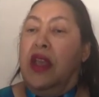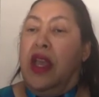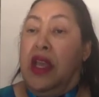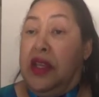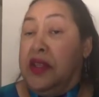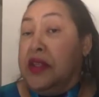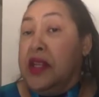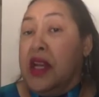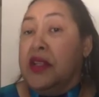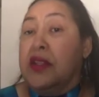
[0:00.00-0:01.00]
as
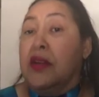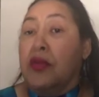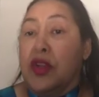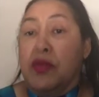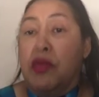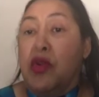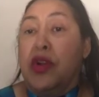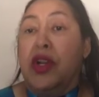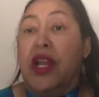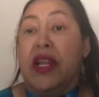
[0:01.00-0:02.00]
does the
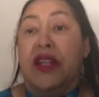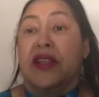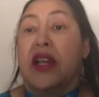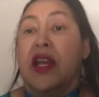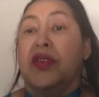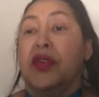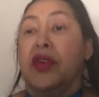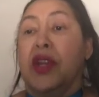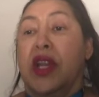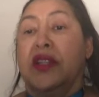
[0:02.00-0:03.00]
cross-border and inter-country
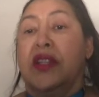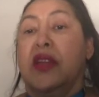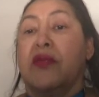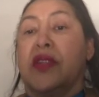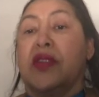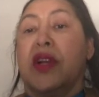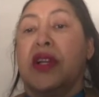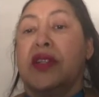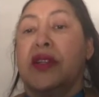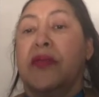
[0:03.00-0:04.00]
connected
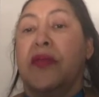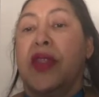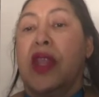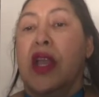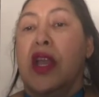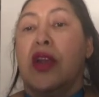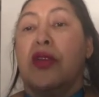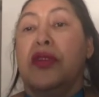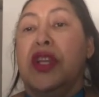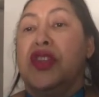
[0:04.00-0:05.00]
infrastructure.
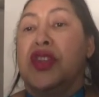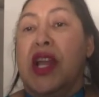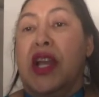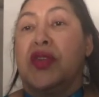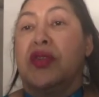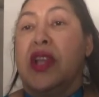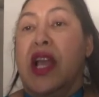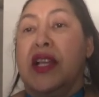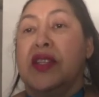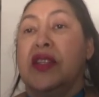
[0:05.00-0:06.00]
Rich natural
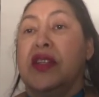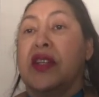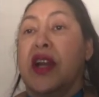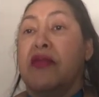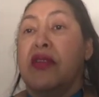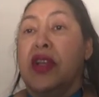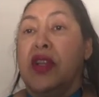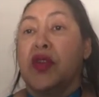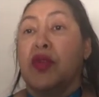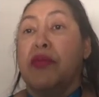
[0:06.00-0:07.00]
gas
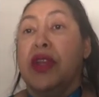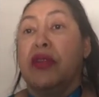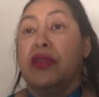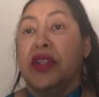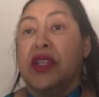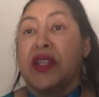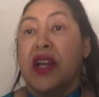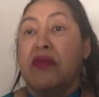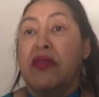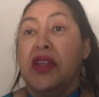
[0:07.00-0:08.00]
discoveries or mineral
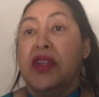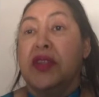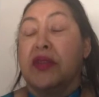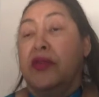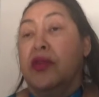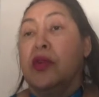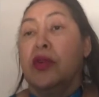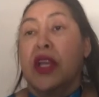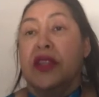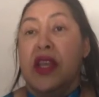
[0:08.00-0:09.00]
discoveries, or if you
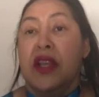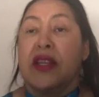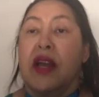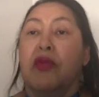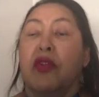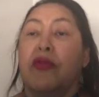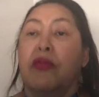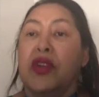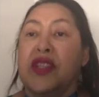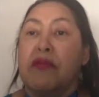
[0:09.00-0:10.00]
look at the example of
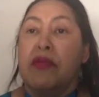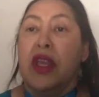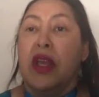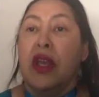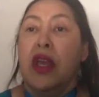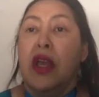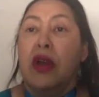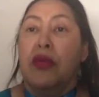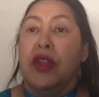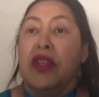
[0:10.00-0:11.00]
Mozambique
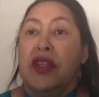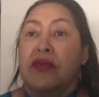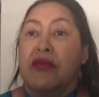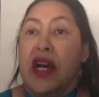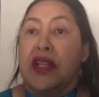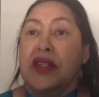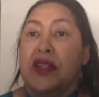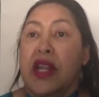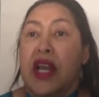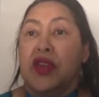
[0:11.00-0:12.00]
with these
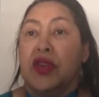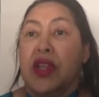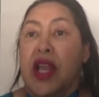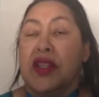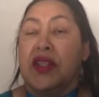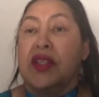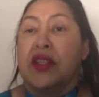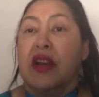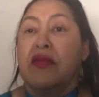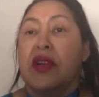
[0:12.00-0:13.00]
vast natural gas
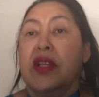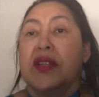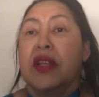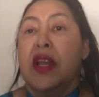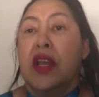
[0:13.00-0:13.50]
discoveries,